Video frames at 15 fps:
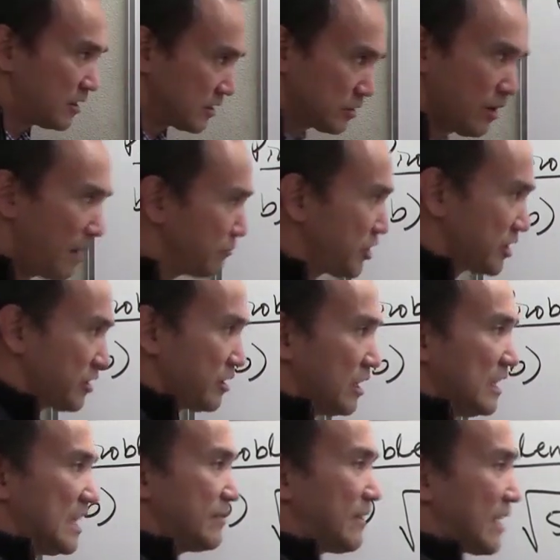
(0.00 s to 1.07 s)
So I'm just going to
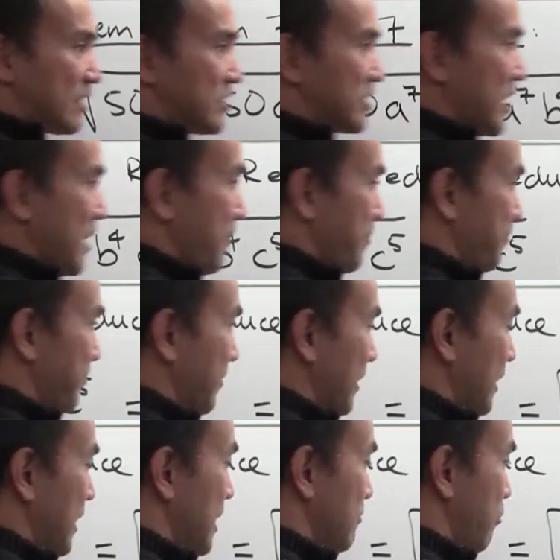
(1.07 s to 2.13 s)
leave that the same
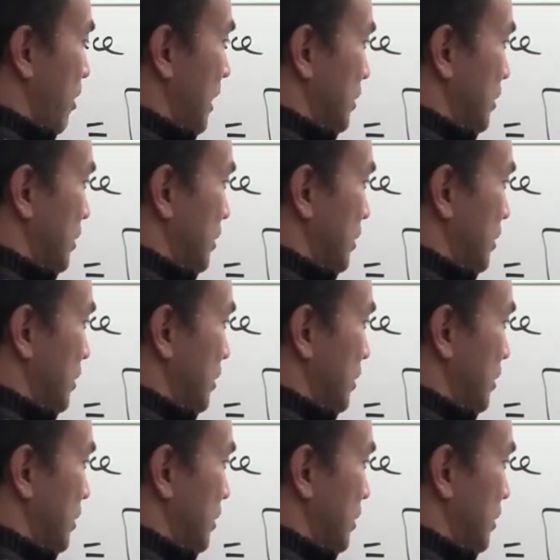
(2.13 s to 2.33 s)
in product to